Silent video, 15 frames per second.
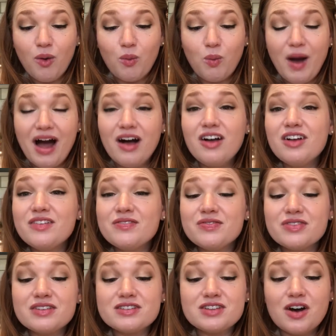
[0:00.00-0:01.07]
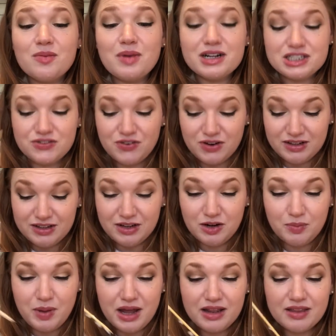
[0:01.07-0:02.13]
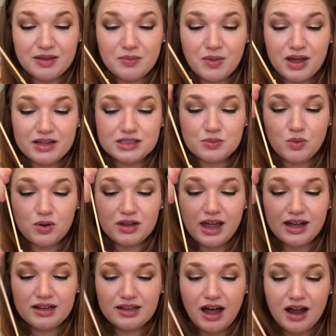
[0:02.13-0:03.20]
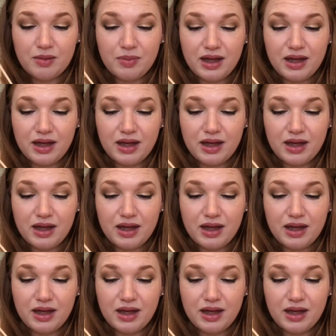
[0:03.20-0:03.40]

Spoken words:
Well, so much for a little bit. It's more like a lot of